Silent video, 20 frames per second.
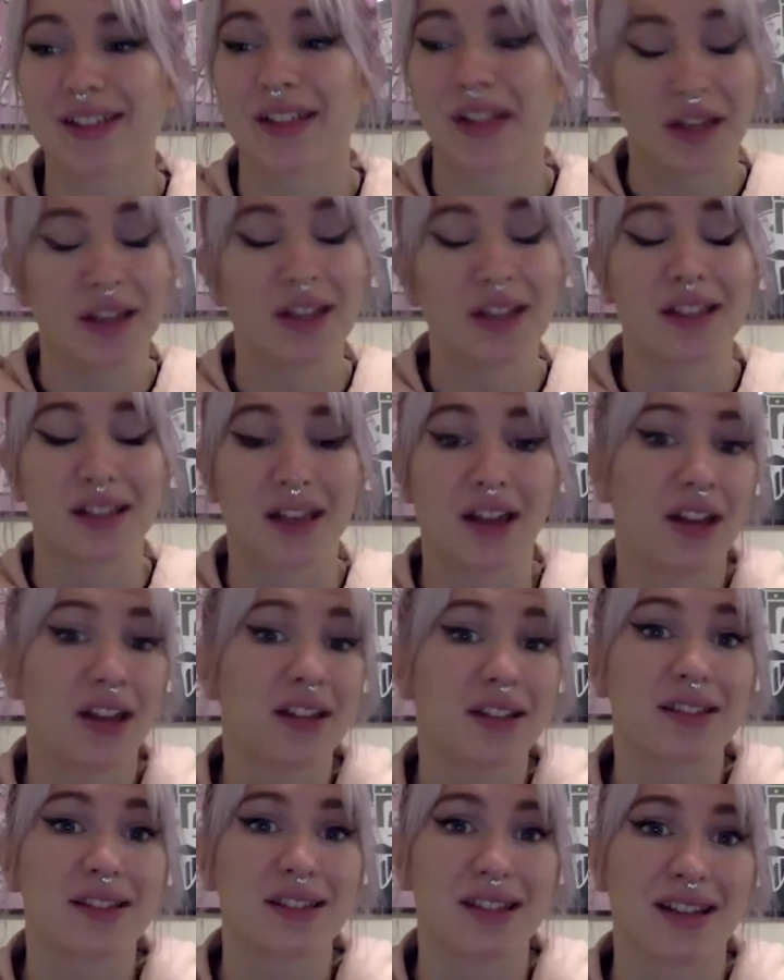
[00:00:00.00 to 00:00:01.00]
it
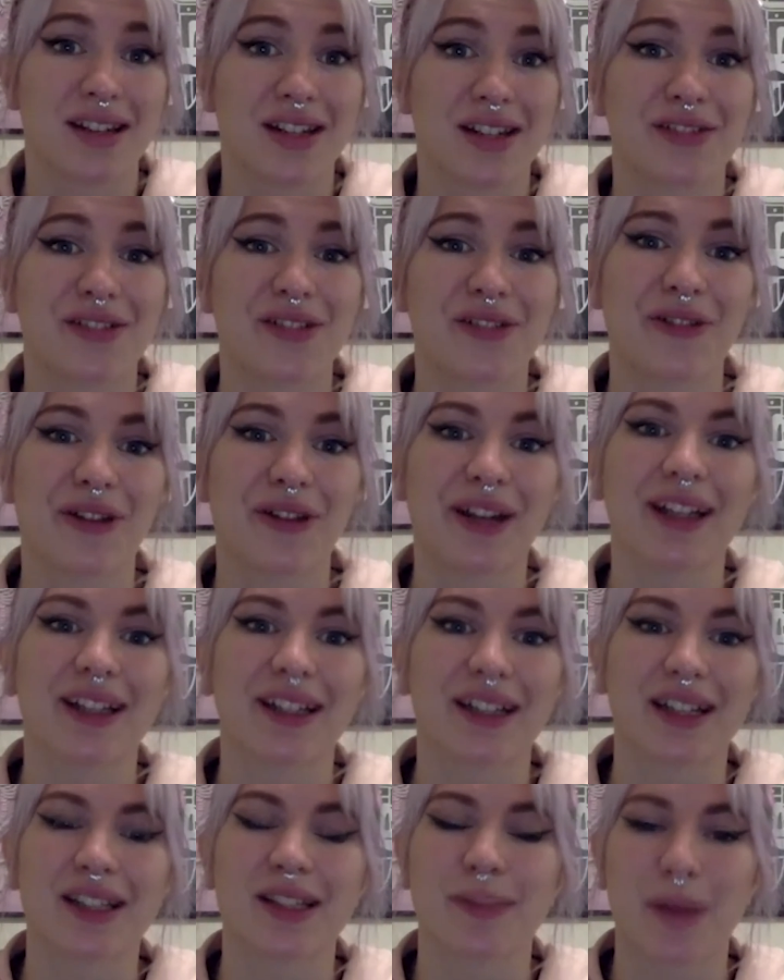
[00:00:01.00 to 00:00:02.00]
hits in a different way,
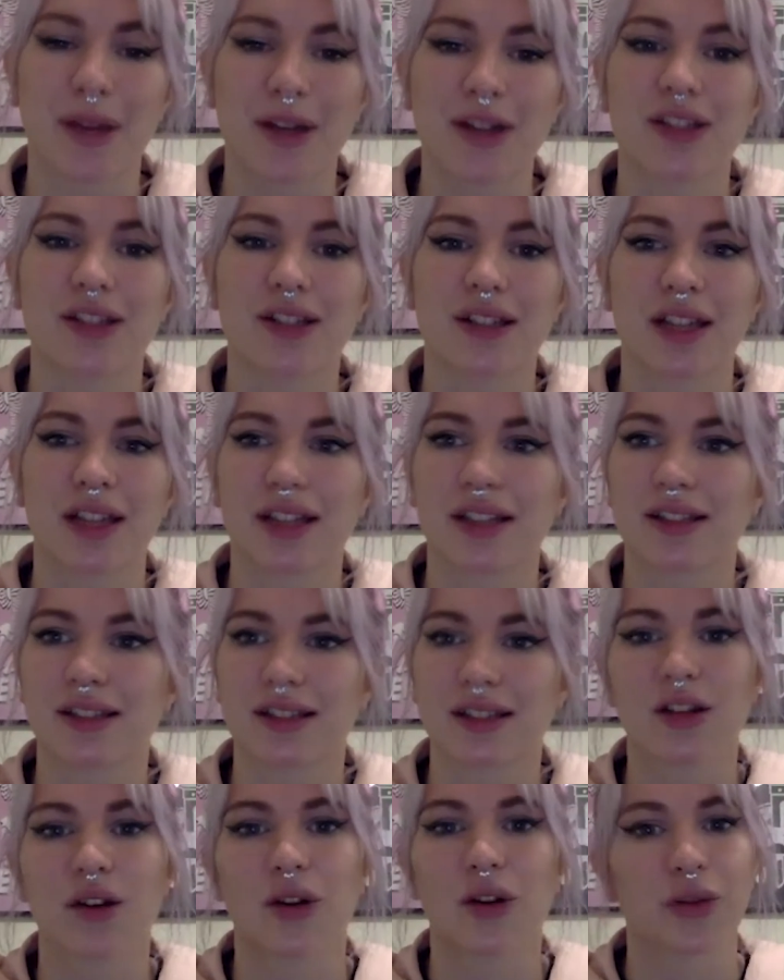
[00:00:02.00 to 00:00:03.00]
especially like
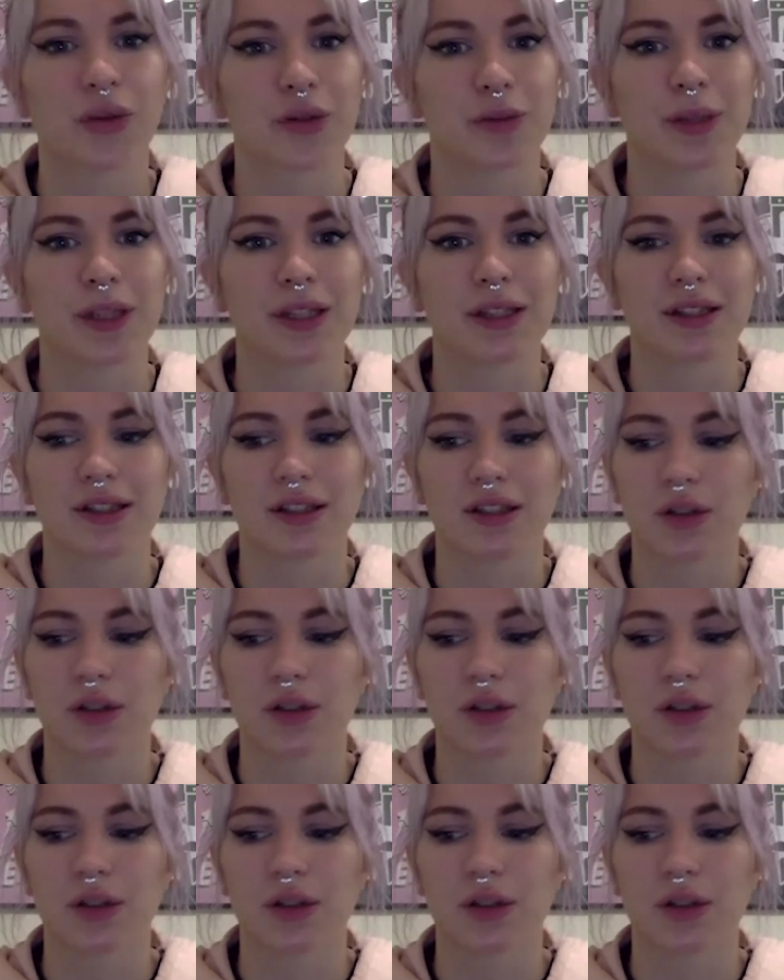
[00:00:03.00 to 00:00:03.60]
seeing all those pieces.